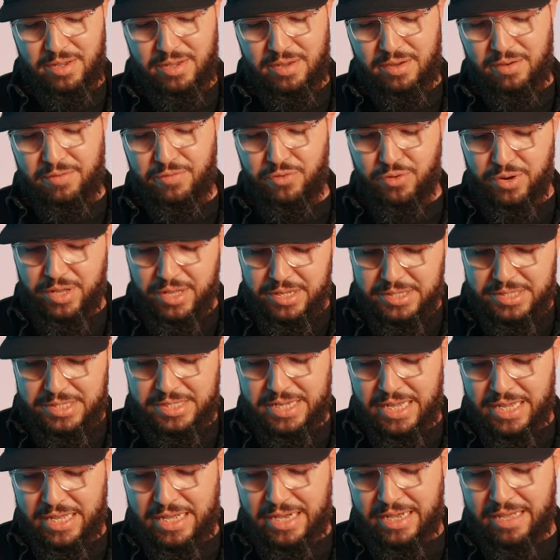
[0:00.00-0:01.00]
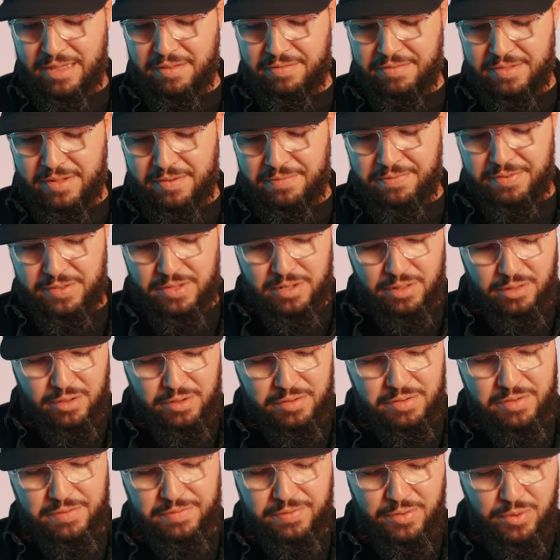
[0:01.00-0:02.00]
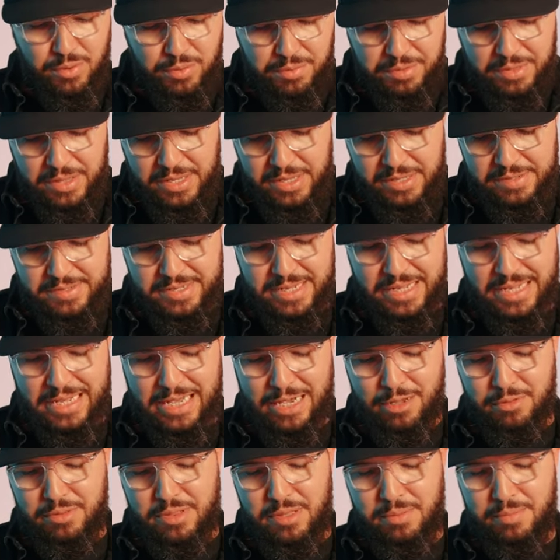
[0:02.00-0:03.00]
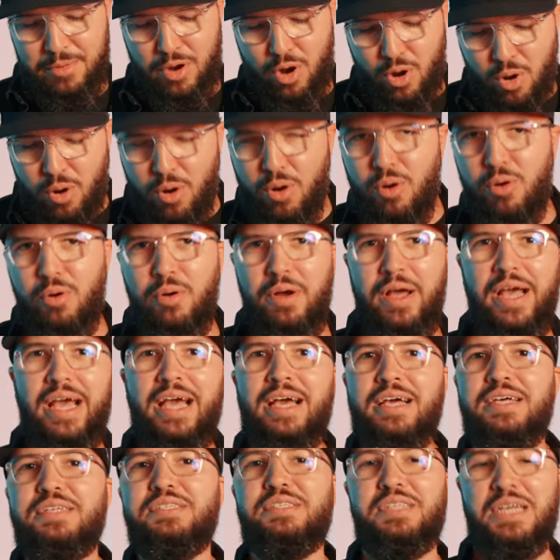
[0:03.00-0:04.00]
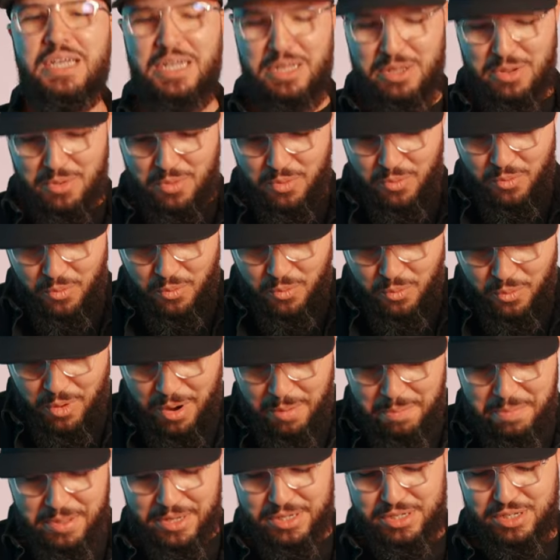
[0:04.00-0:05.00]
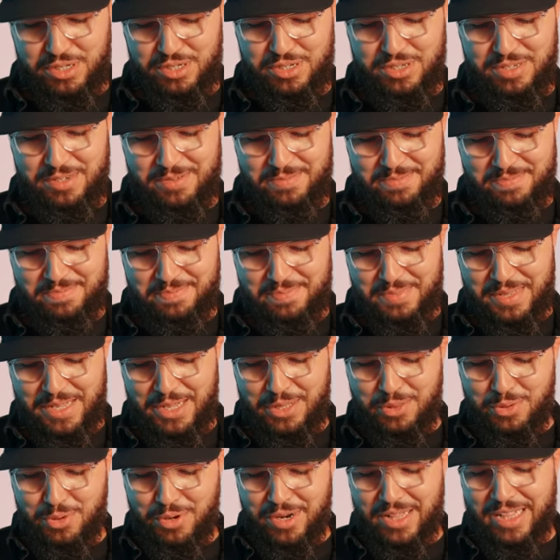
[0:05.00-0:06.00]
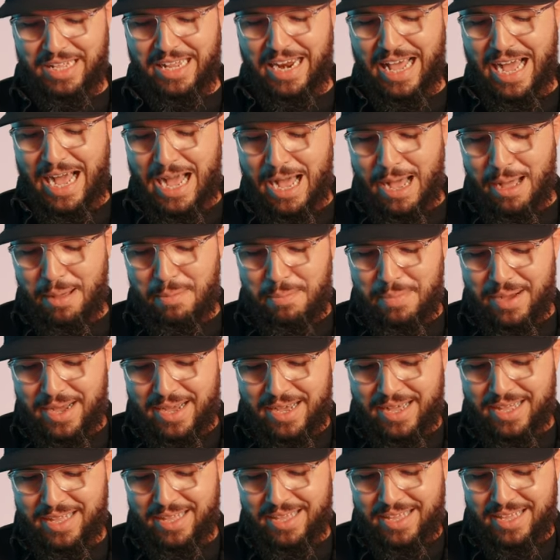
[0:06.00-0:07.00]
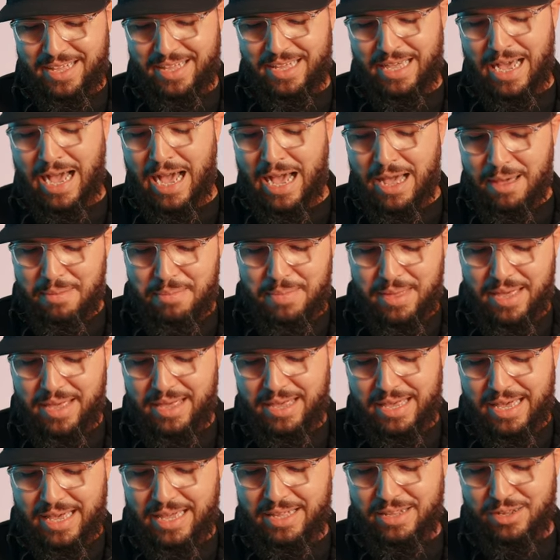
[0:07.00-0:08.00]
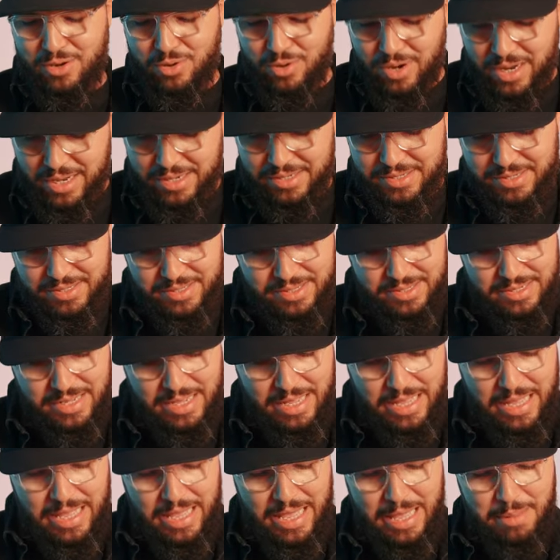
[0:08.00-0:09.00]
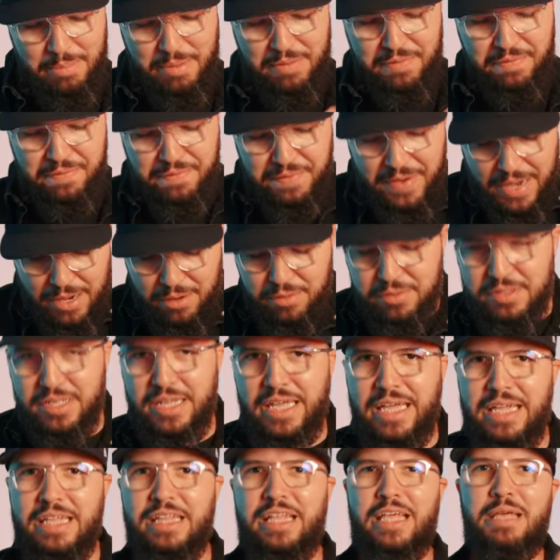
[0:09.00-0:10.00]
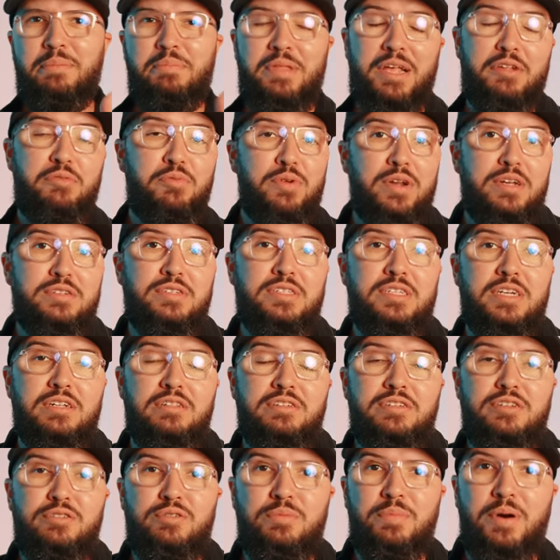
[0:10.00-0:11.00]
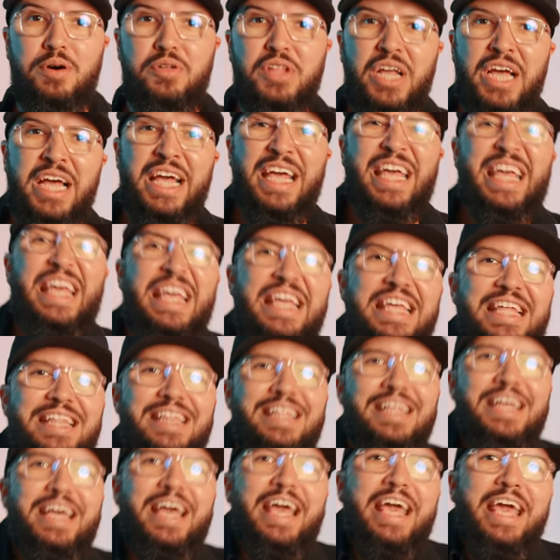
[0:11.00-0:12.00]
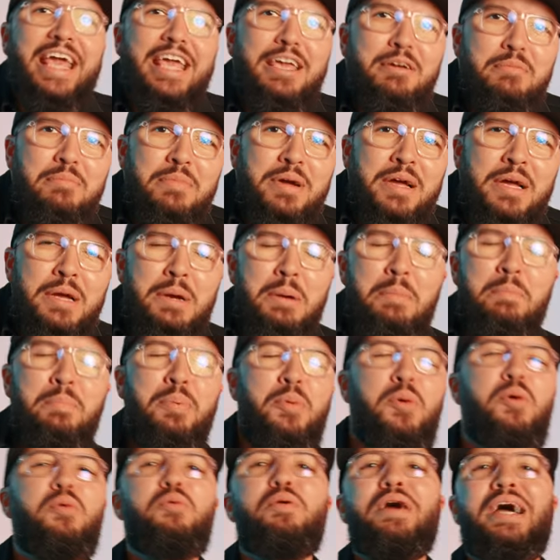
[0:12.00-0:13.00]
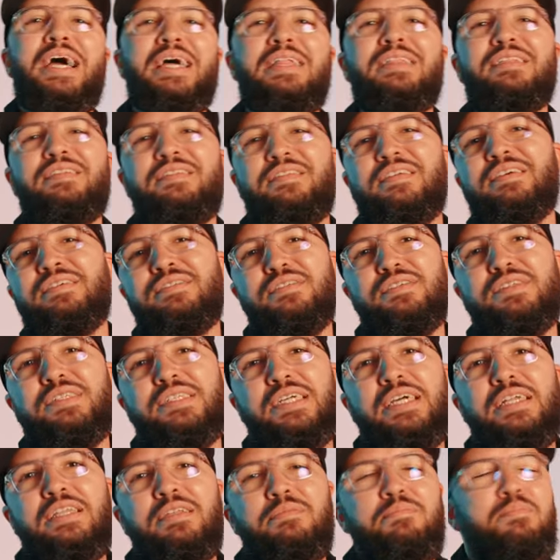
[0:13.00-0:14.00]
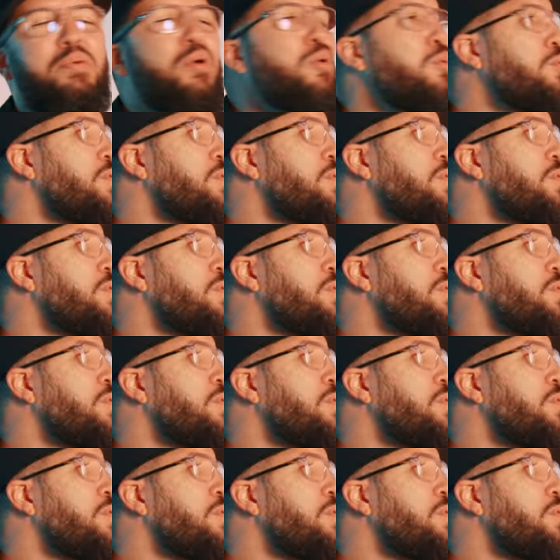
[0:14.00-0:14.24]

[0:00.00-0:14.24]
For his sake, I have suffered the loss of all things and count them all as rubbish, in order that I, might gain, I may gain Christ and be found in him. That's what I was telling you about. In him. Paul had this understanding. Paul